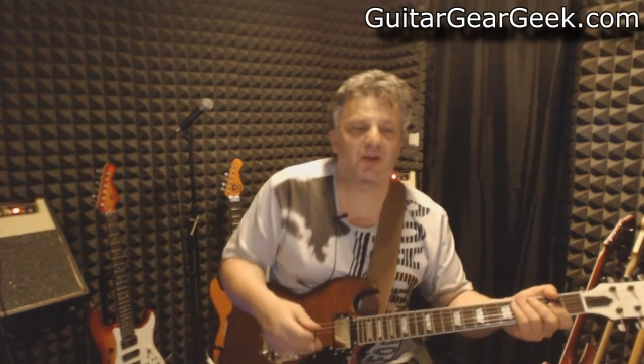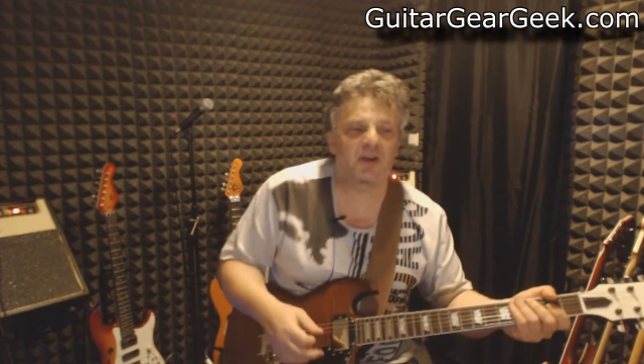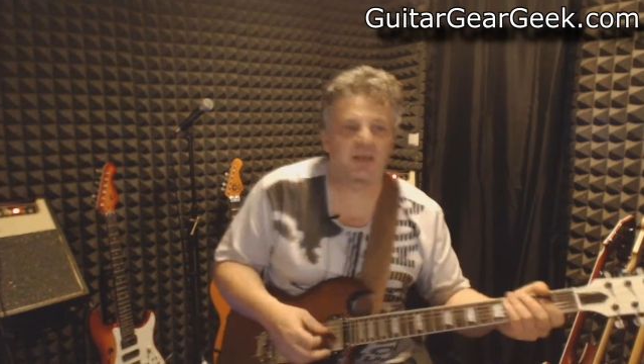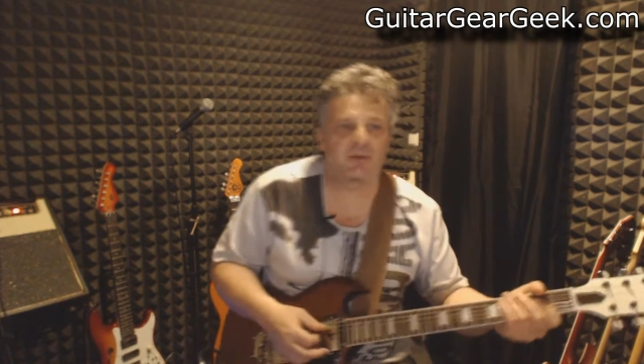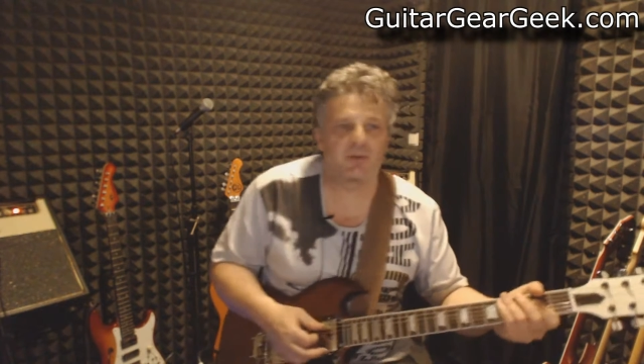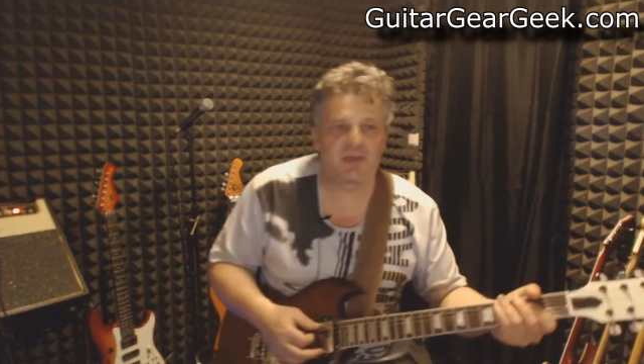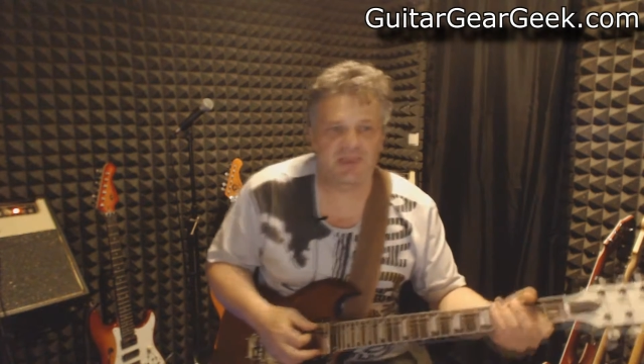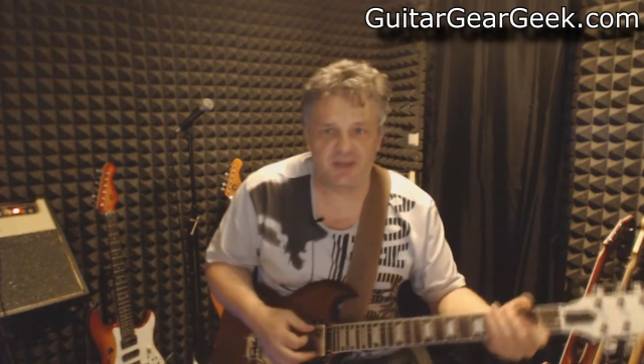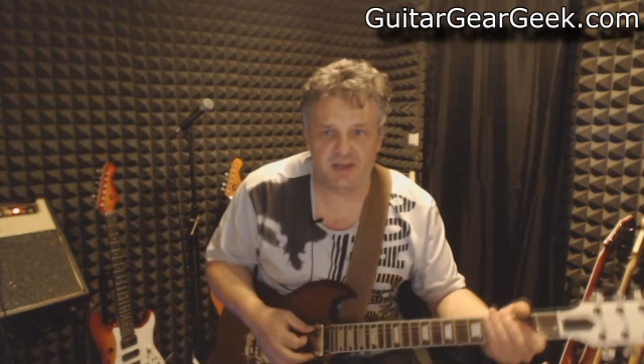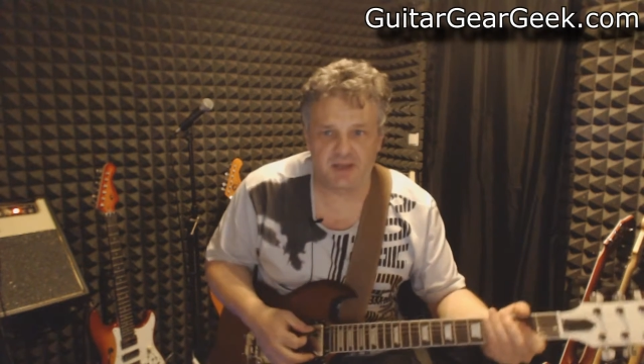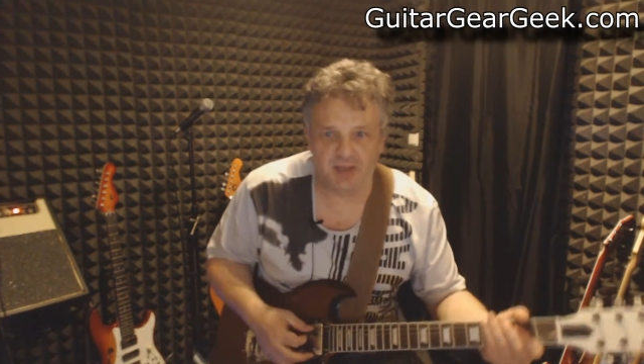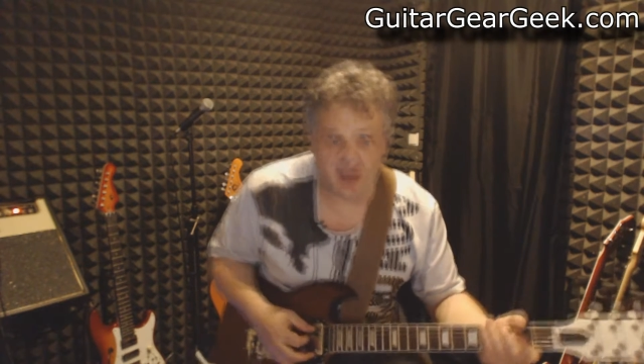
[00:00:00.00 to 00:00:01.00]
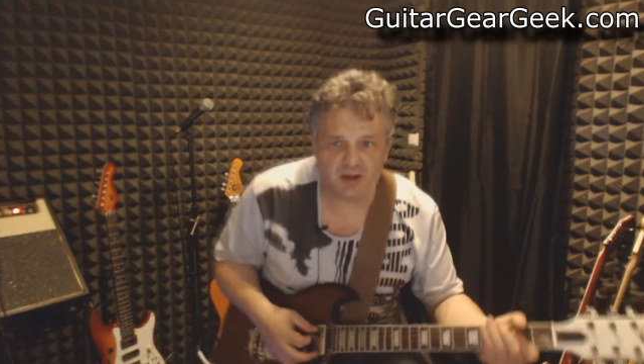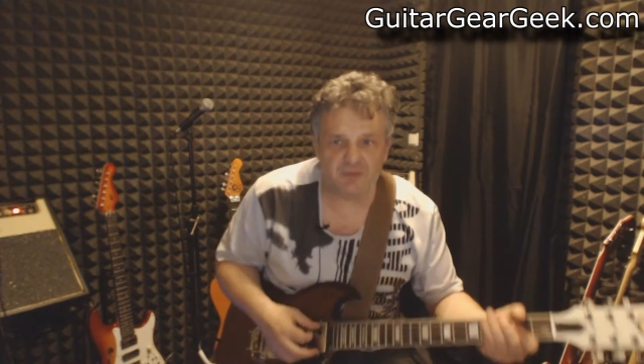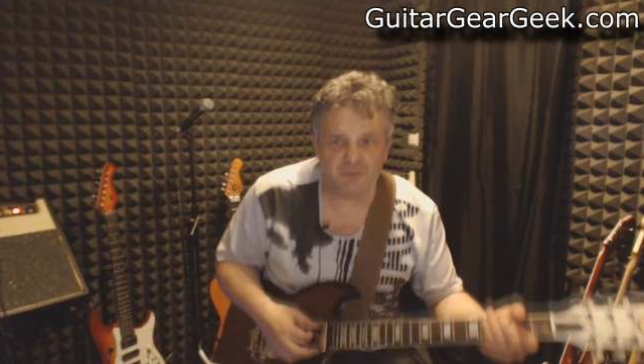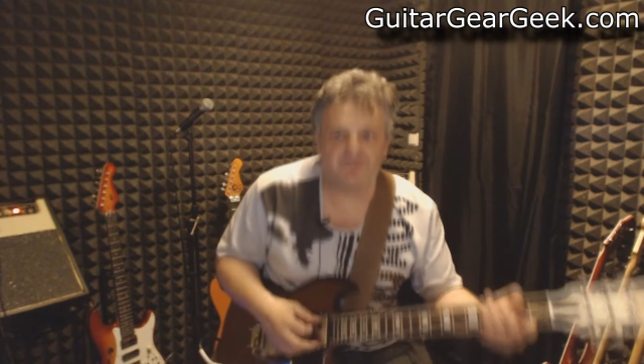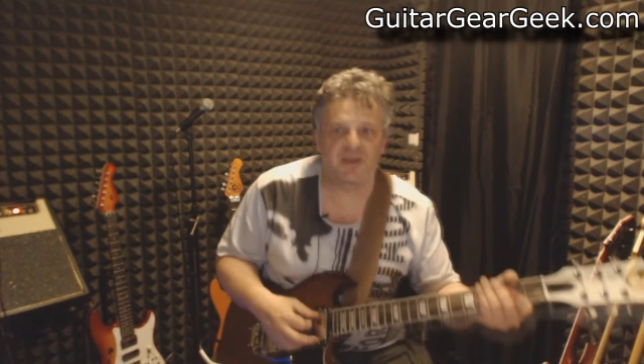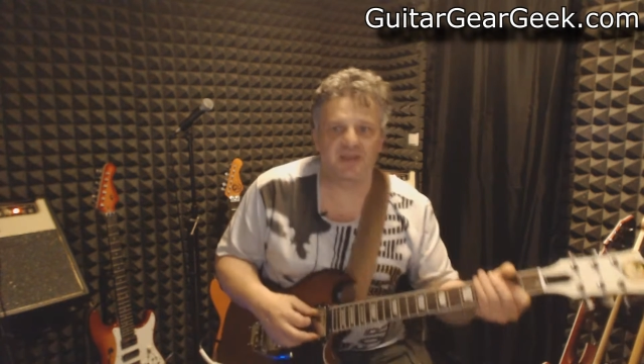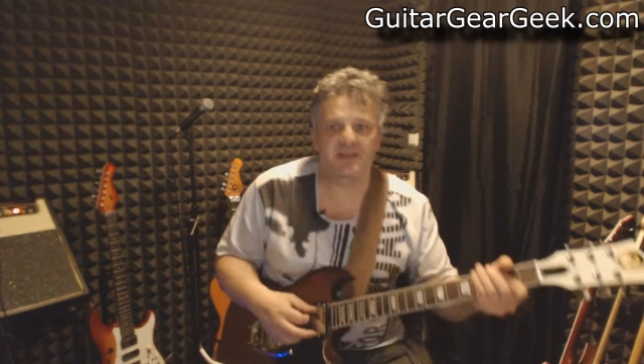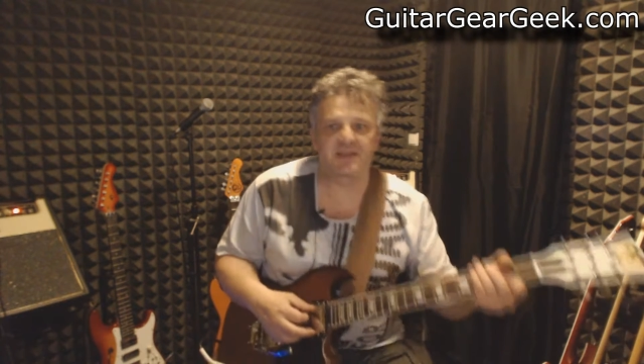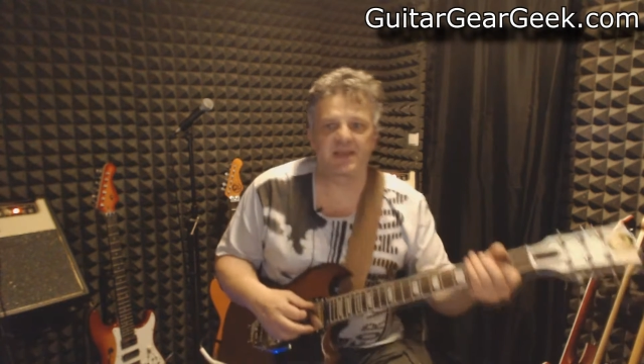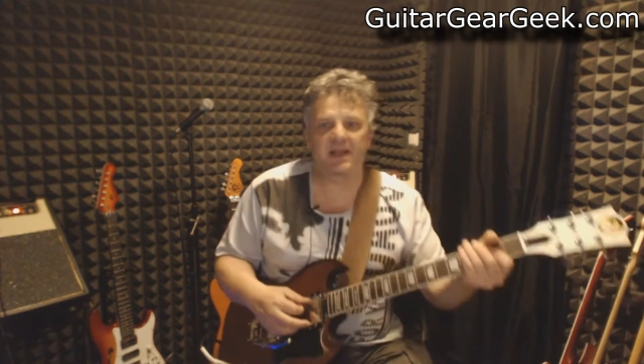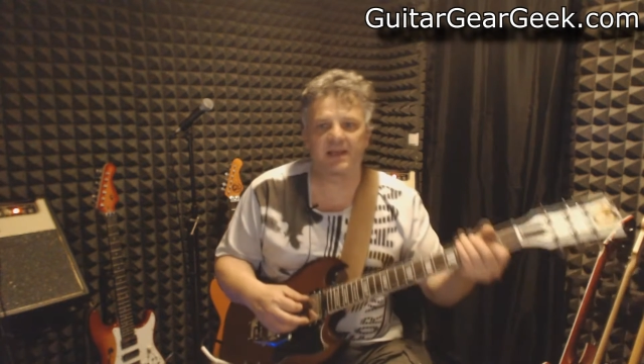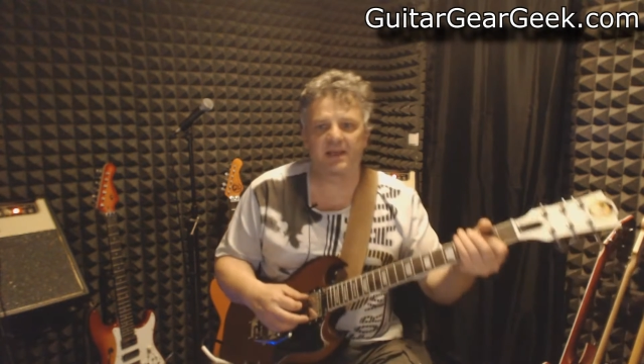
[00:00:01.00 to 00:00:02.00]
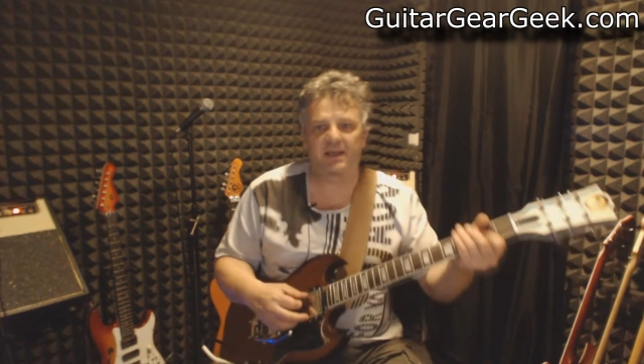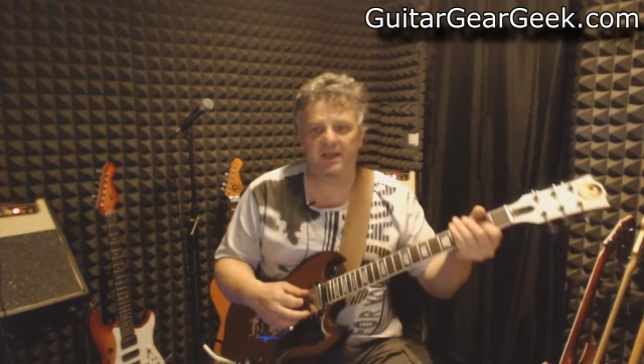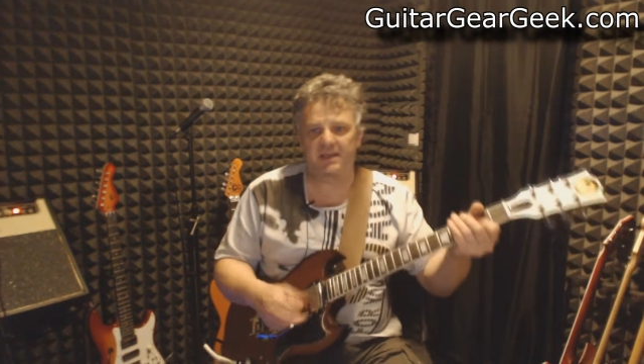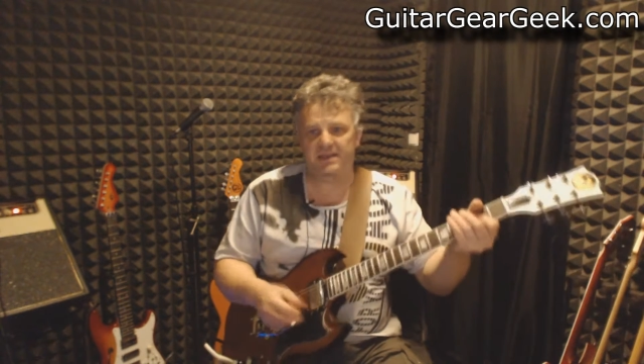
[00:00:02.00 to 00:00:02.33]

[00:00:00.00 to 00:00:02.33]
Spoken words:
funny with the out of phase setting